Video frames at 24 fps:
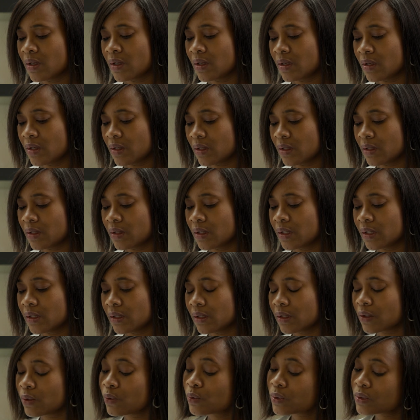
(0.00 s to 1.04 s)
of this lab
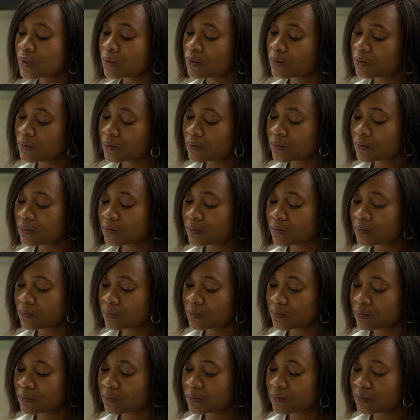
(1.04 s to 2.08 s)
is probably about 70